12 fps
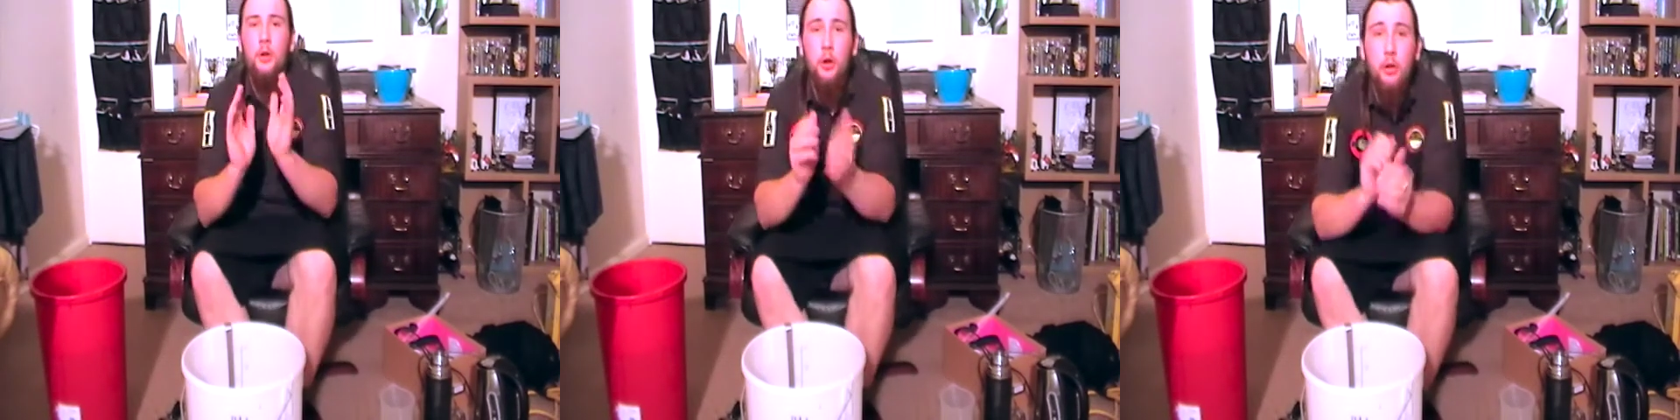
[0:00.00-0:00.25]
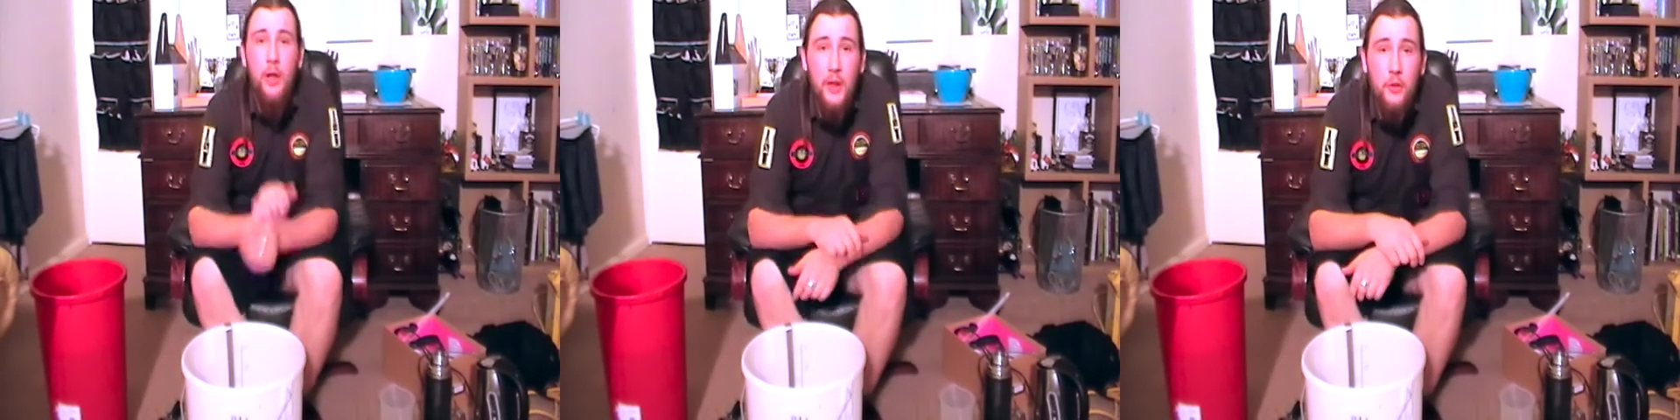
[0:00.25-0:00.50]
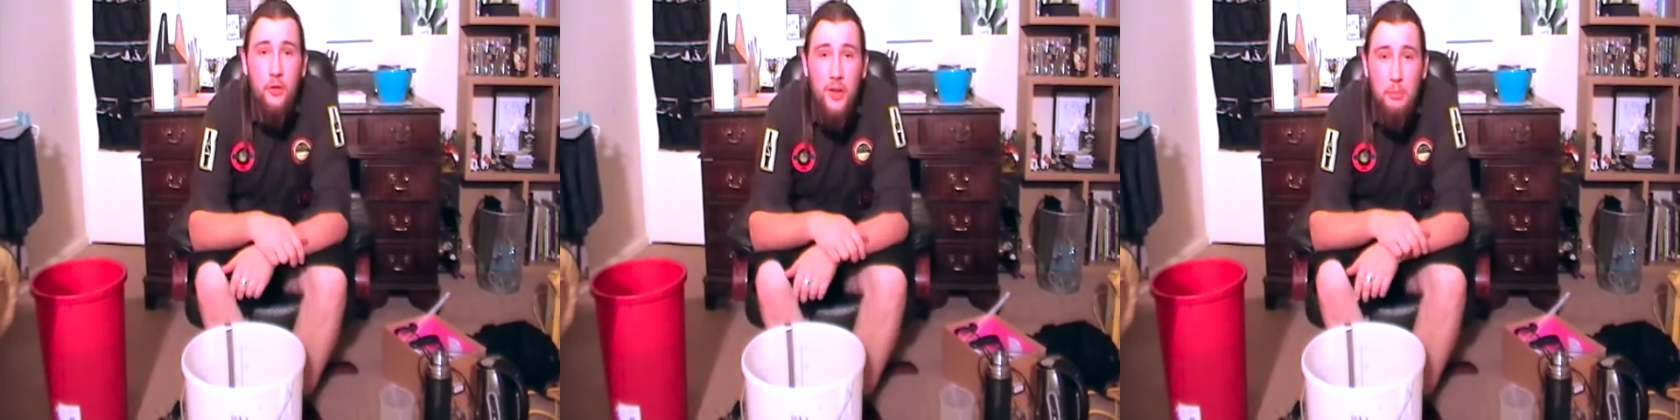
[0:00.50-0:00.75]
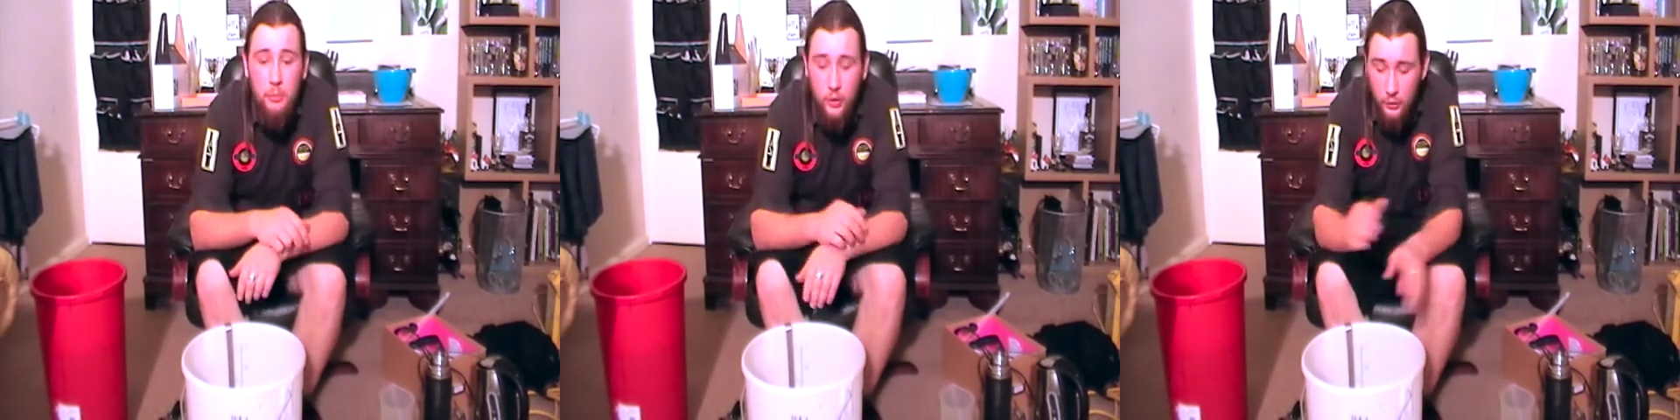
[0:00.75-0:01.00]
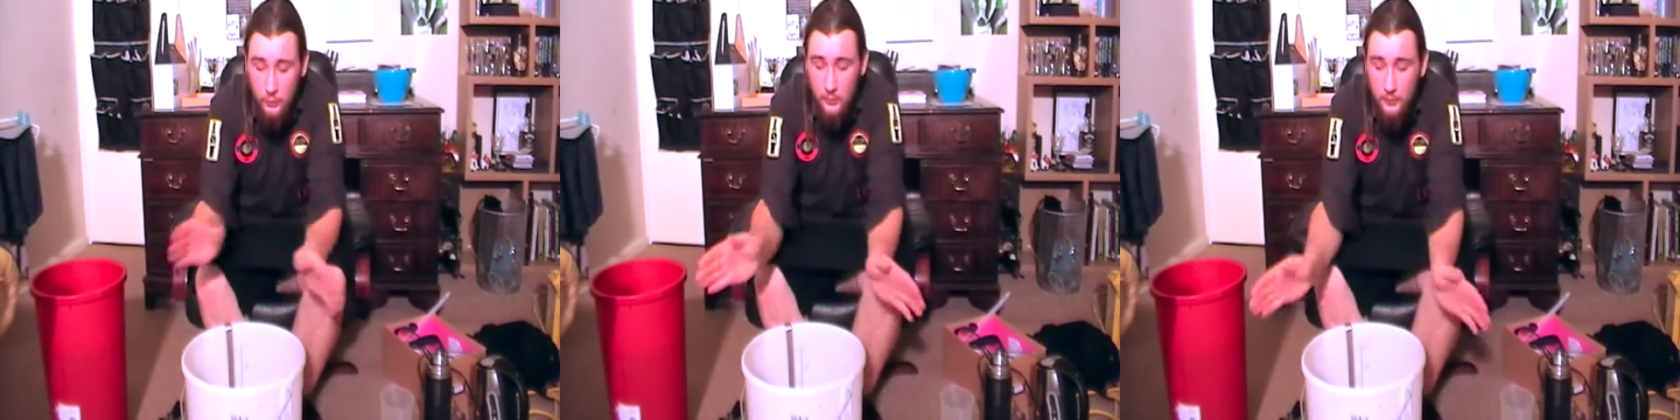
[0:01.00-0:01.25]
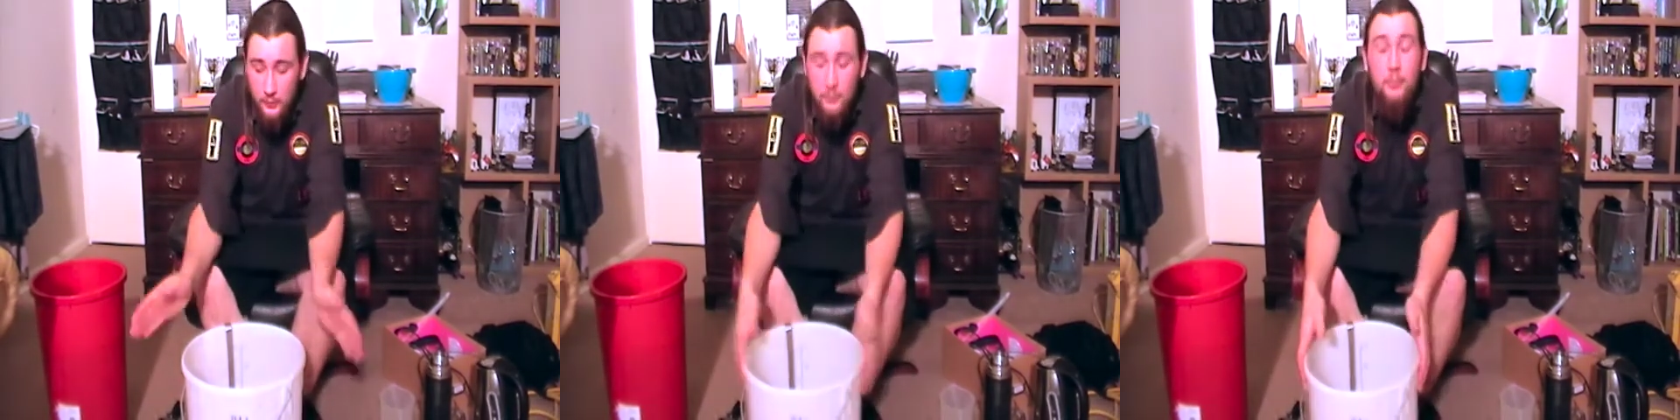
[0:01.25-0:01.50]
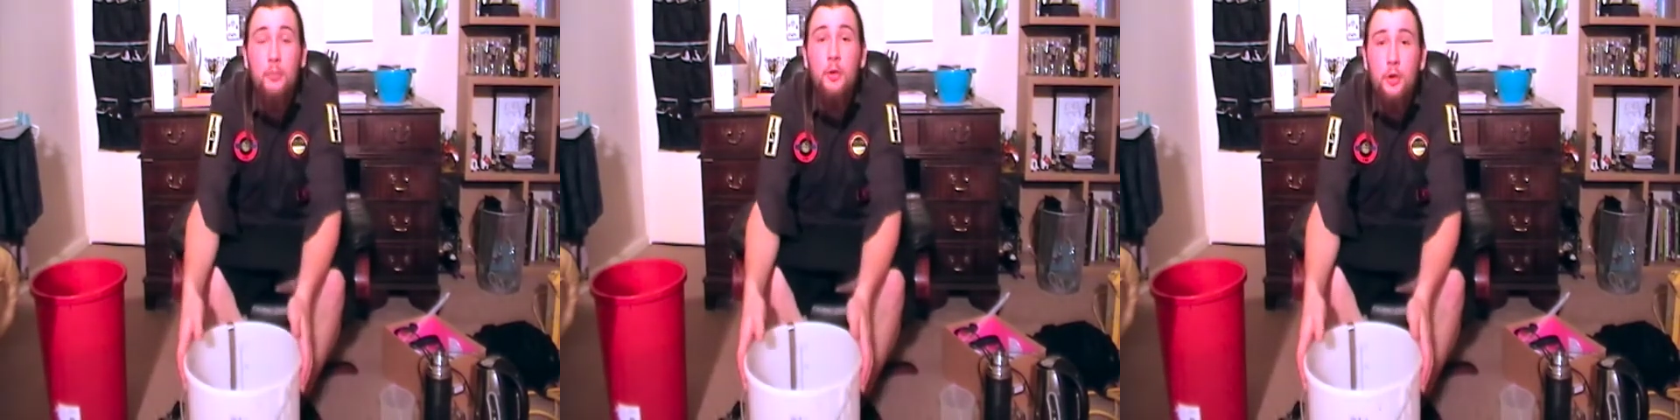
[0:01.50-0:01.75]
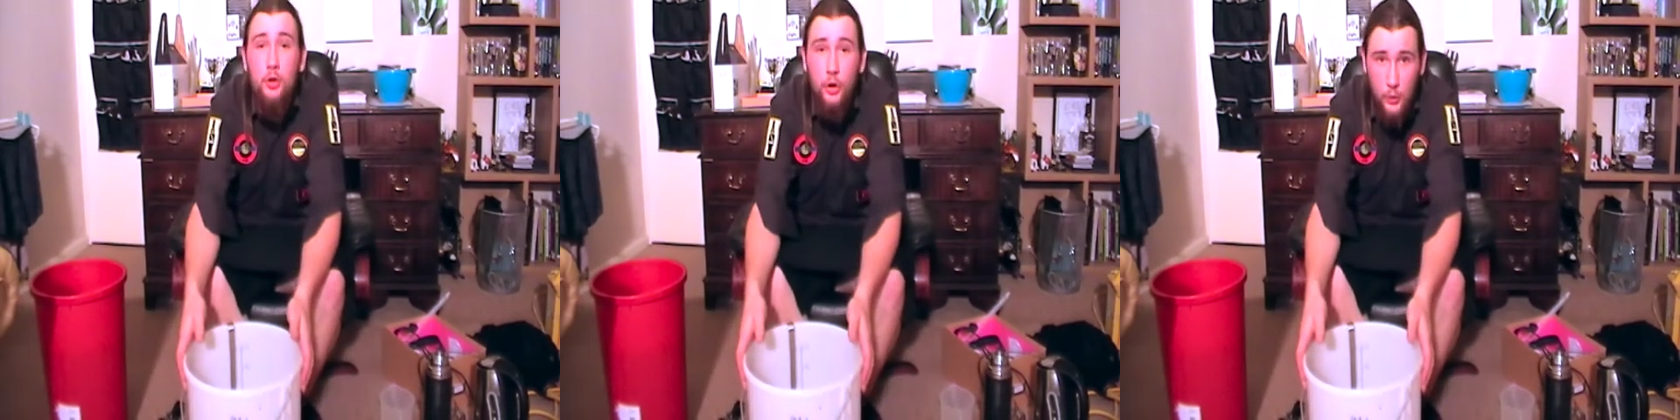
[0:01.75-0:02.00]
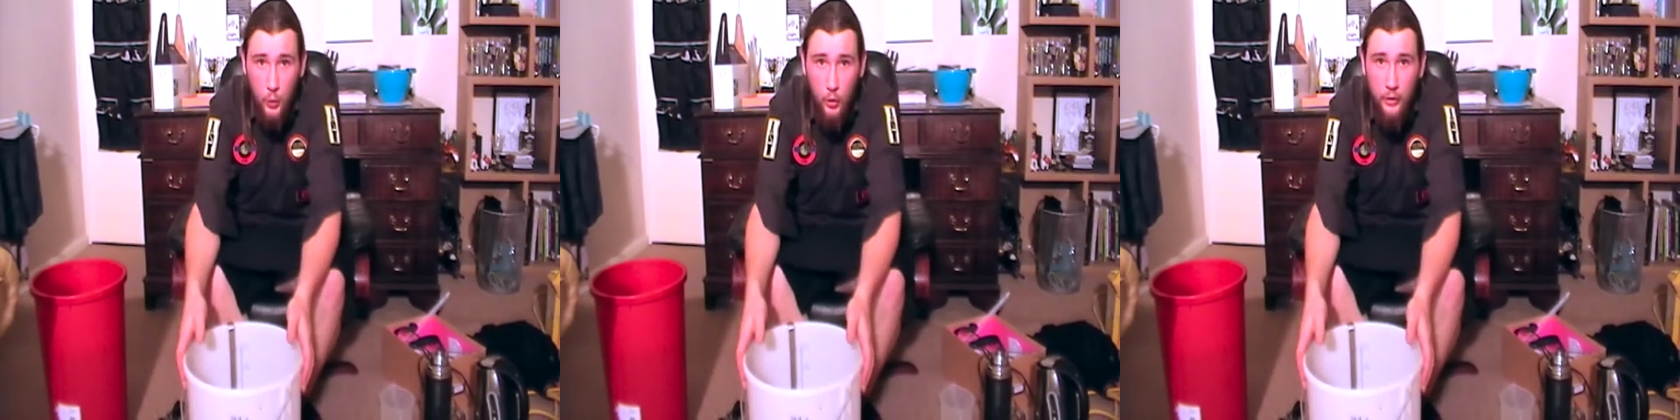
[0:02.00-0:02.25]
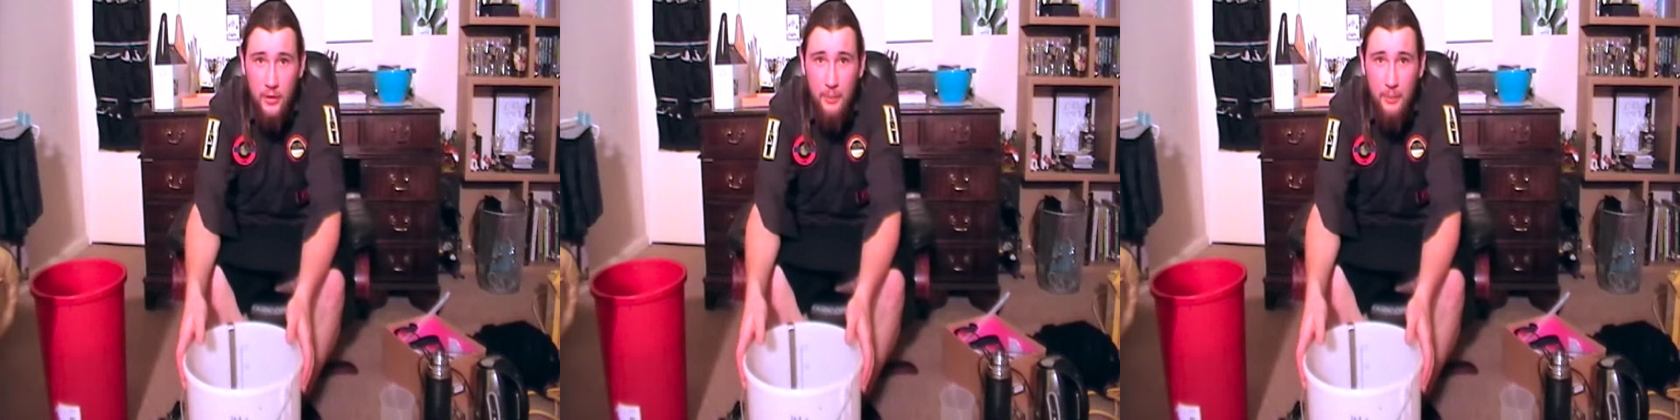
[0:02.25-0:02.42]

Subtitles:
Alright then, step 2. You got your wort